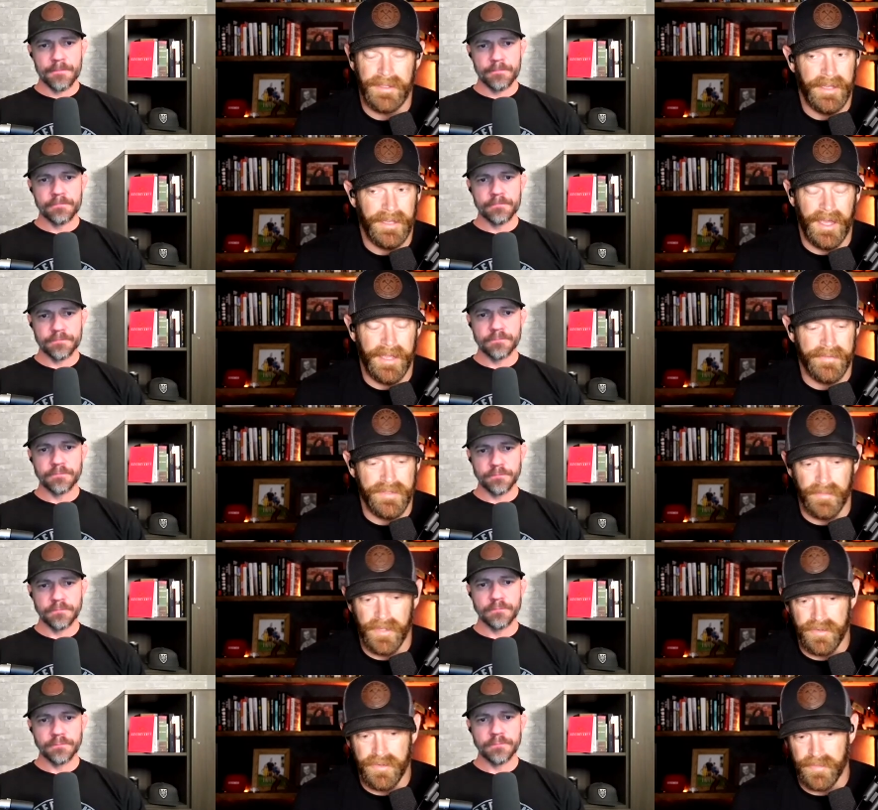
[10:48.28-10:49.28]
Speaker 1: I have so
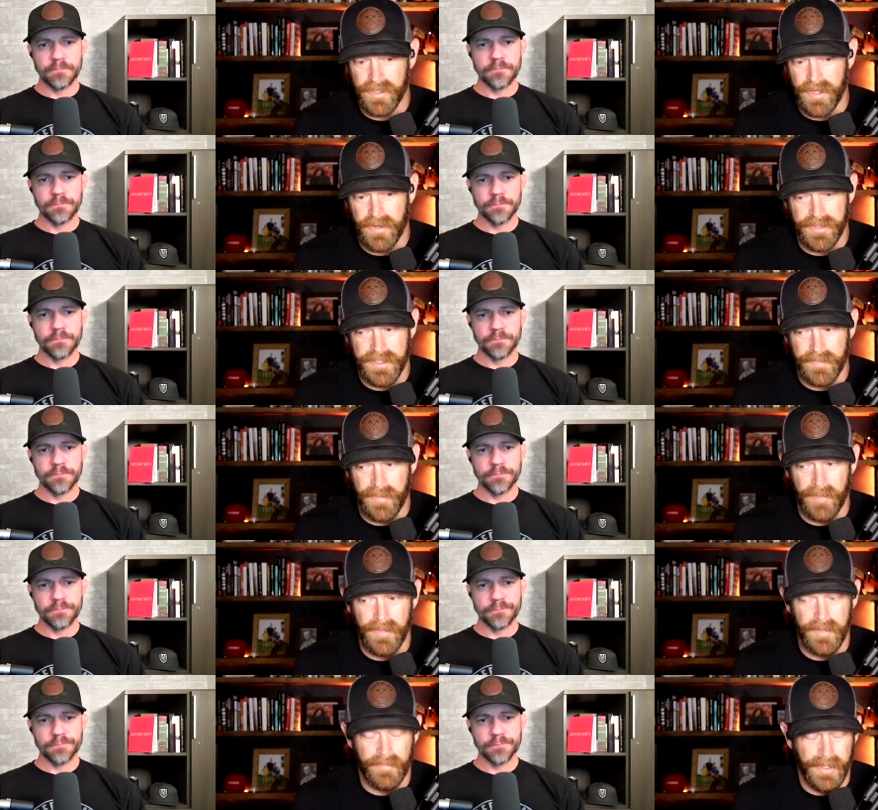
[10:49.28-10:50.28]
much room to go in this
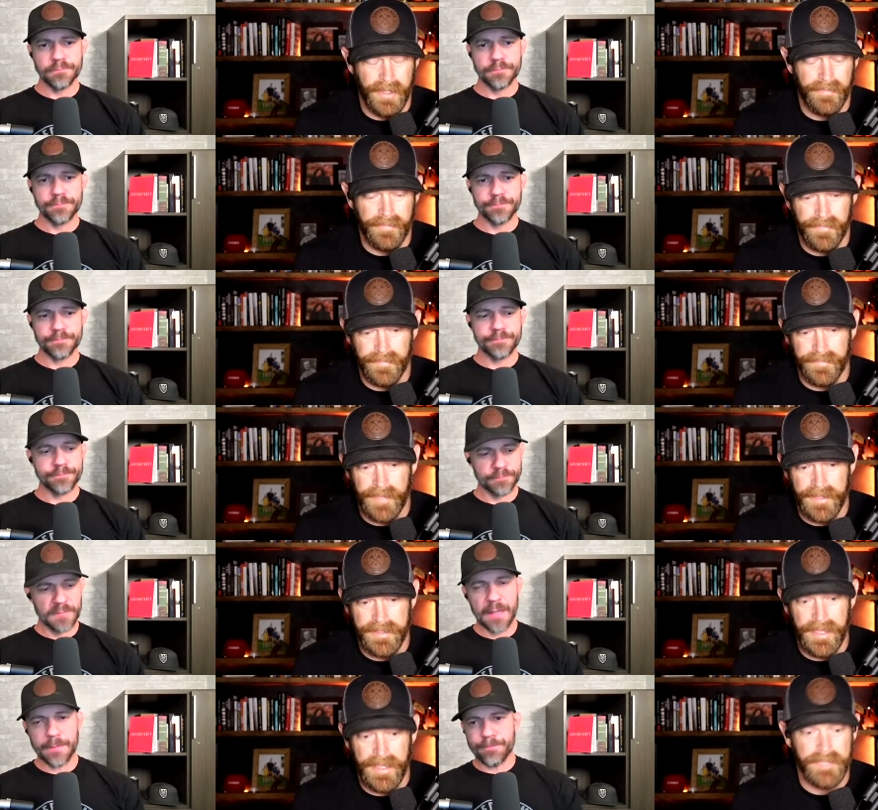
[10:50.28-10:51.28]
department, but that
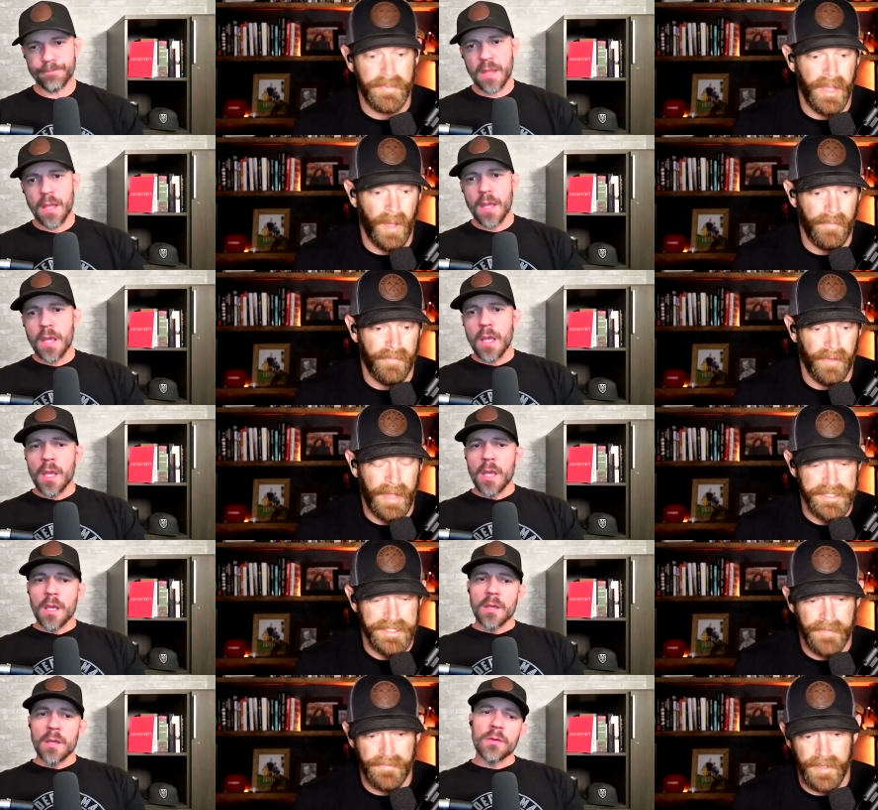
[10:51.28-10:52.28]
that's been helpful as
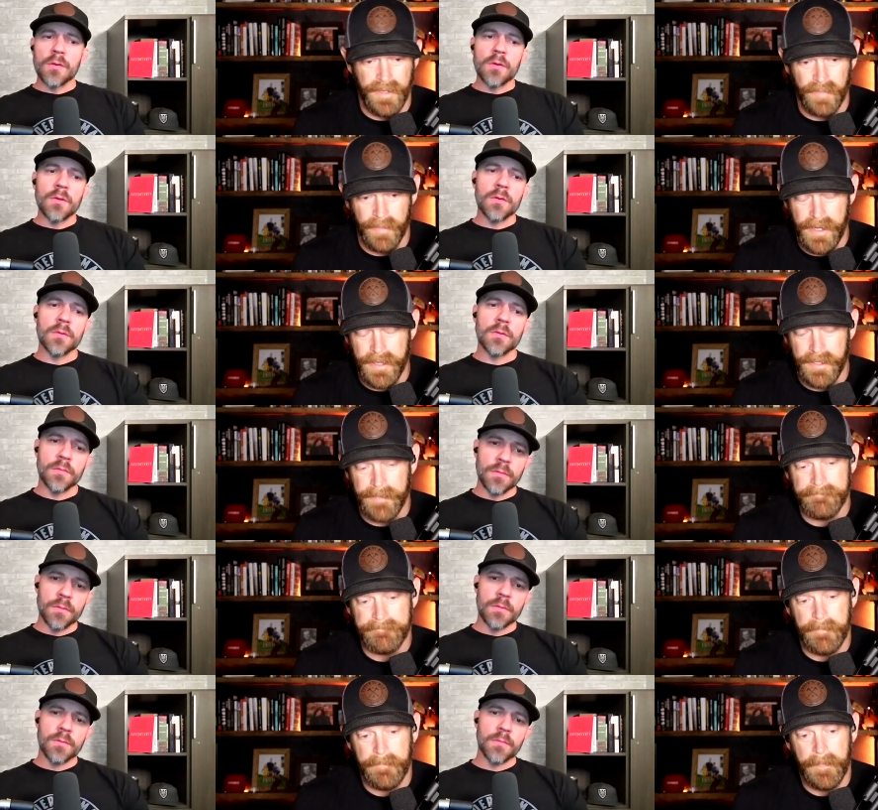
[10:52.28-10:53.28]
I've implemented it.
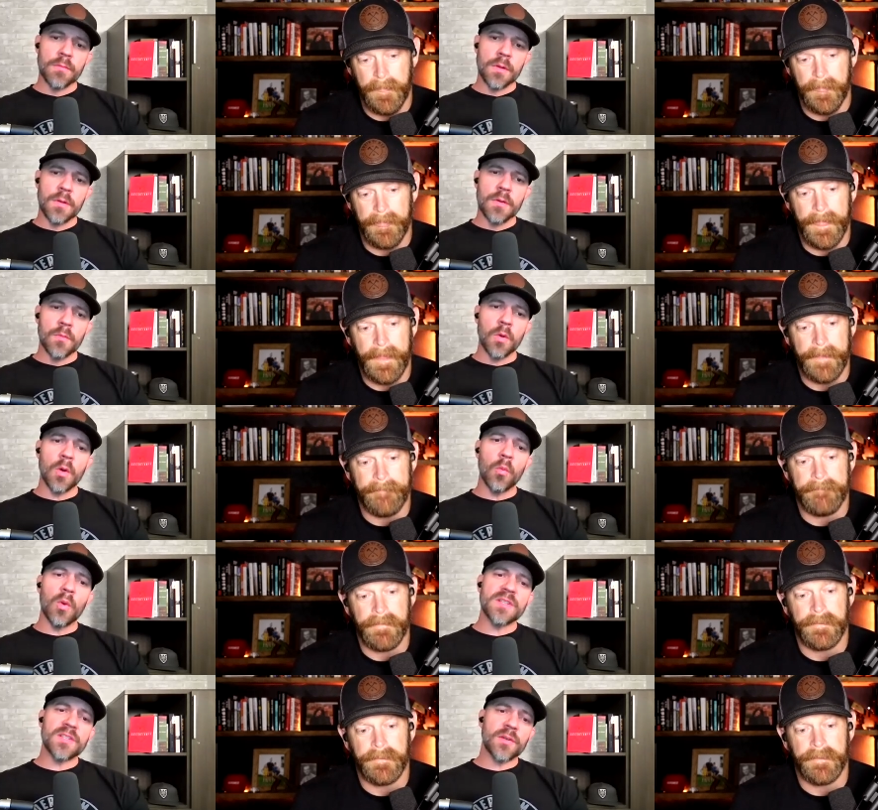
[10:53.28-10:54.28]
Speaker 2: Well,
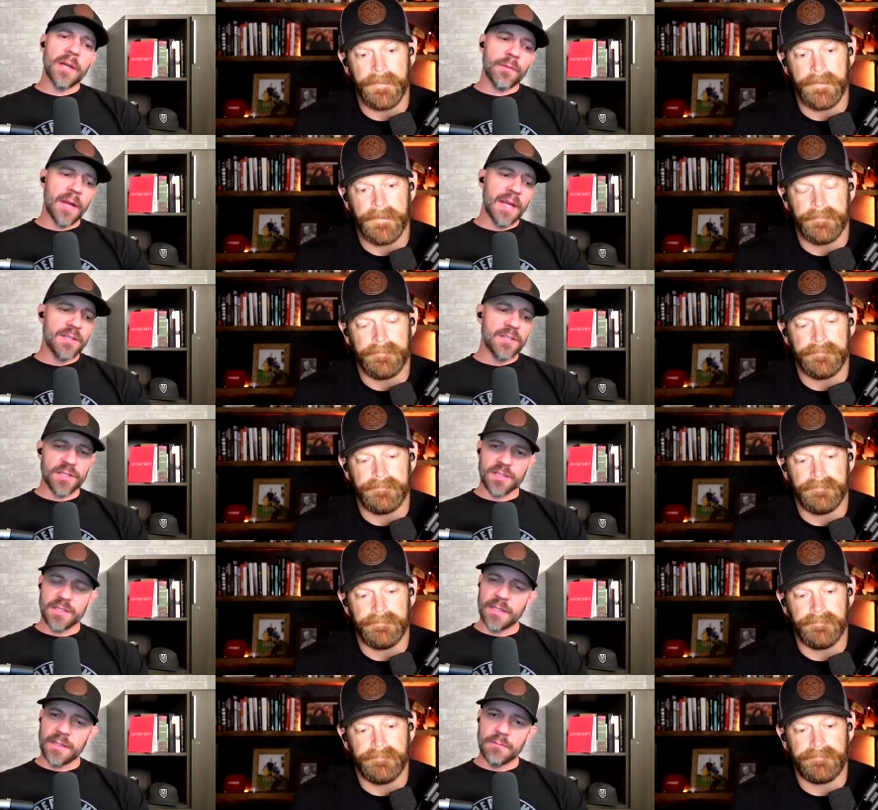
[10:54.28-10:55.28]
what's great, Ryan,
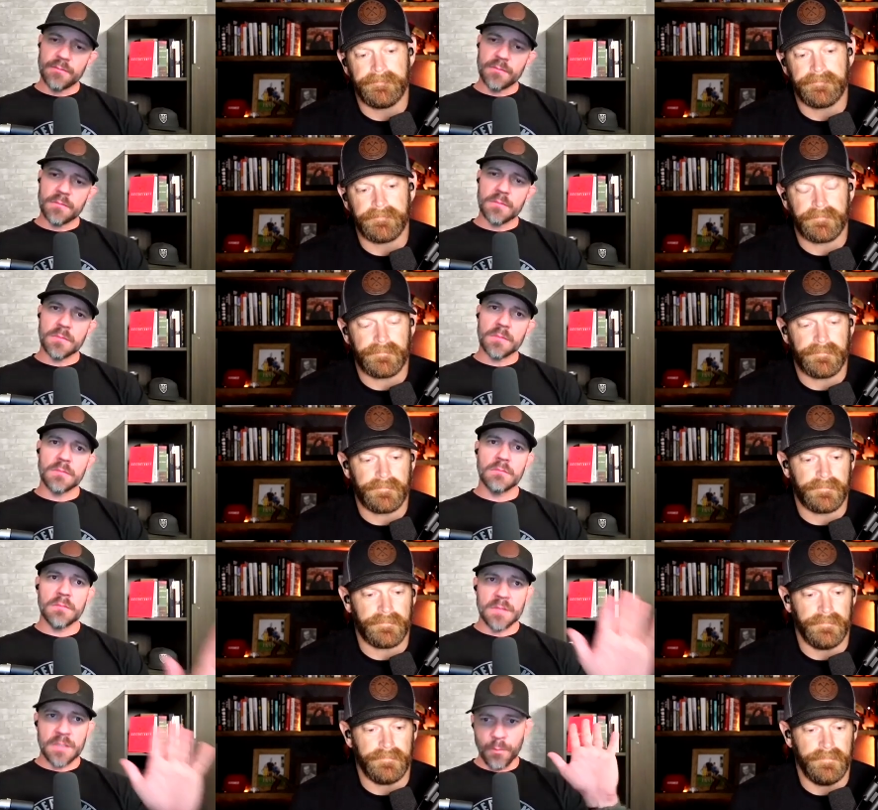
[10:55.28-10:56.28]
just to,
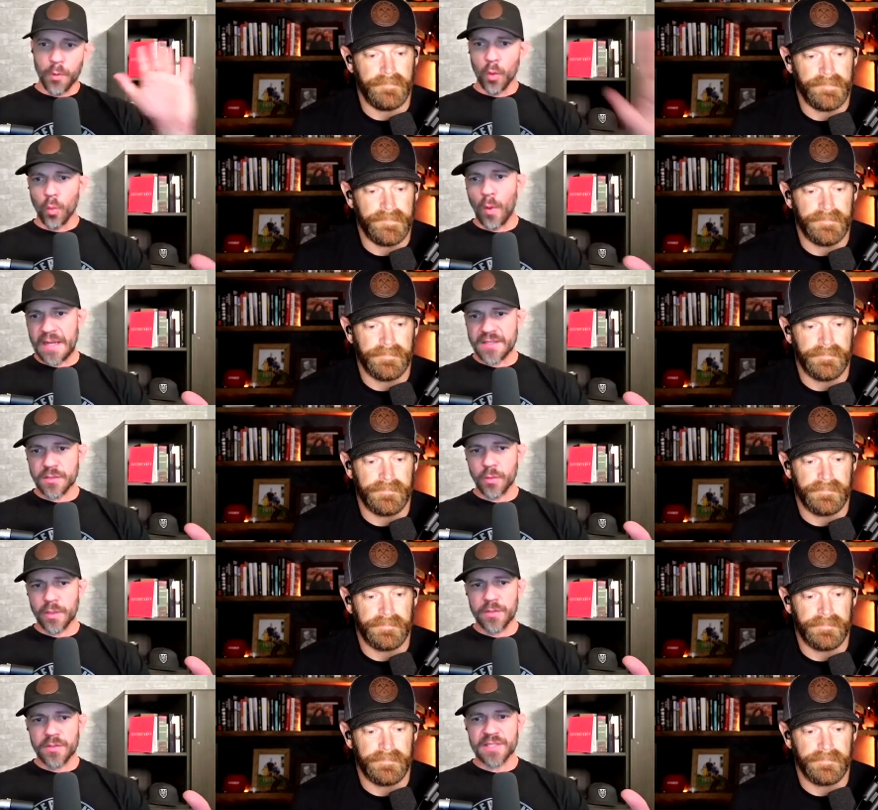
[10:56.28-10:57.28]
to put weight to
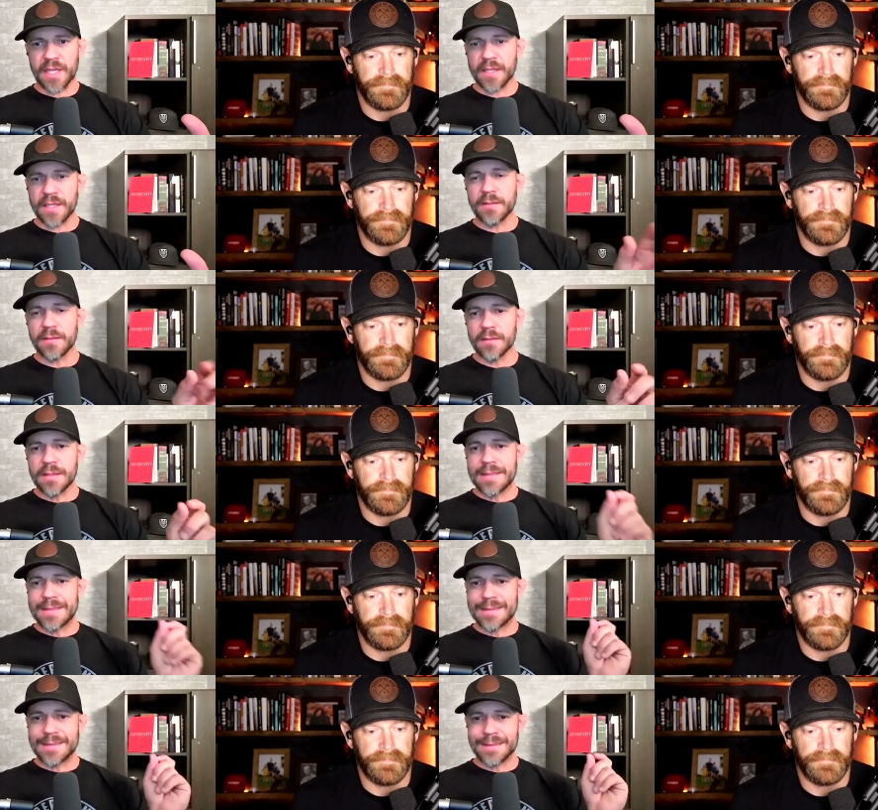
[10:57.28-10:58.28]
what you said,
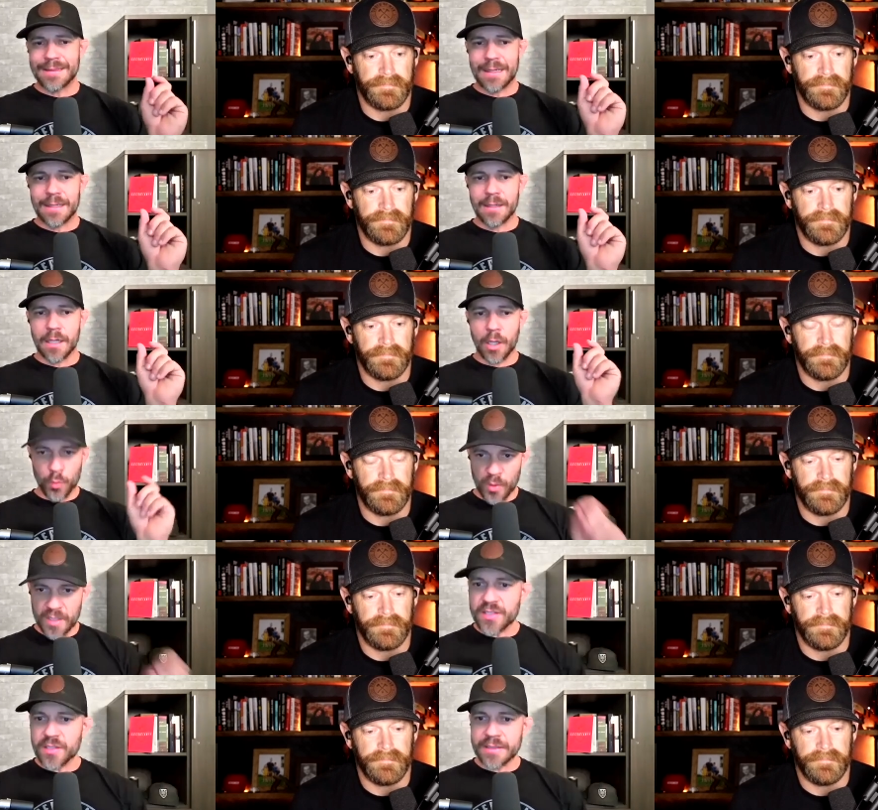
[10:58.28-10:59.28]

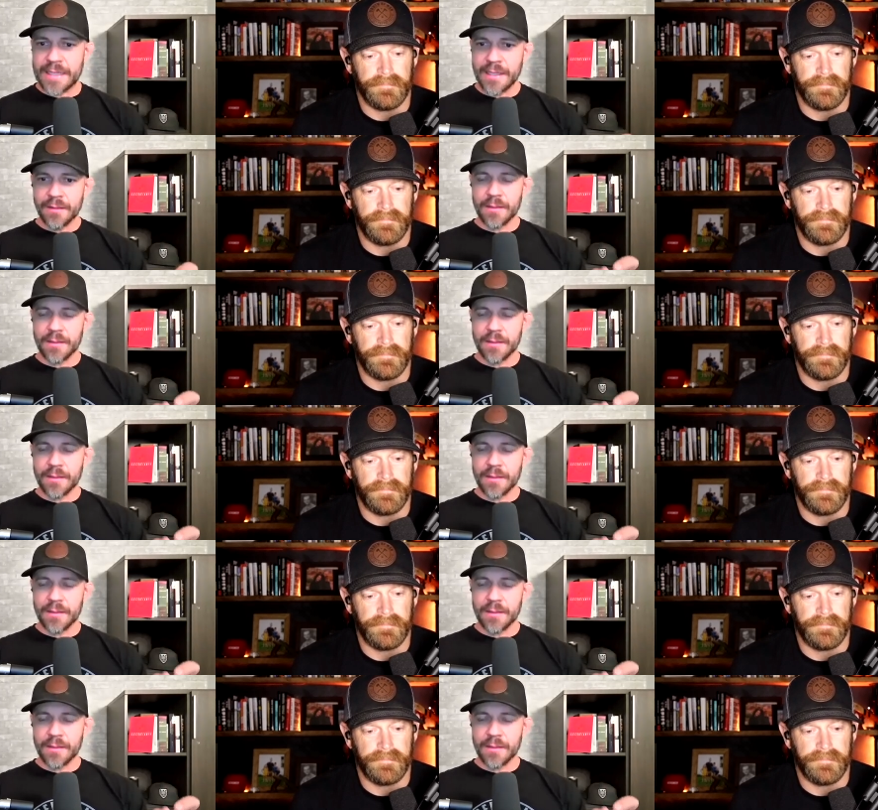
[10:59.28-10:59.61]
originally